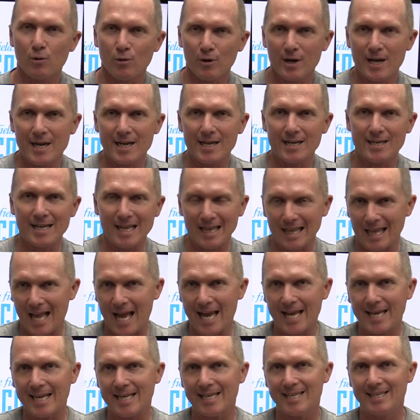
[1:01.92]
creek and
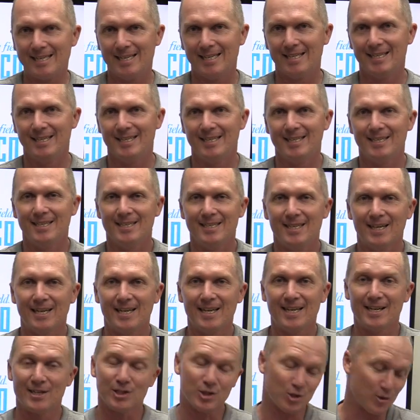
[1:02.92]
lake
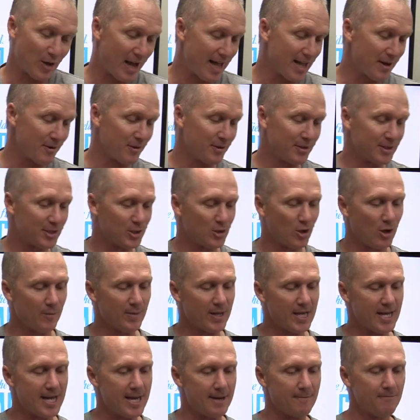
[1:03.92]
in Australia at this time
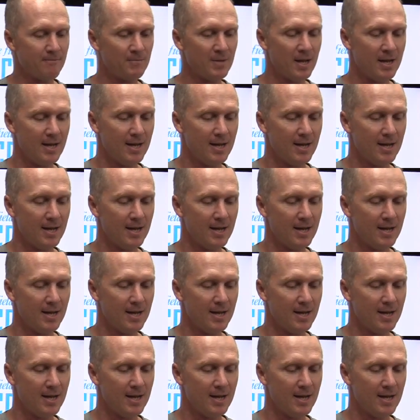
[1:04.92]
of year.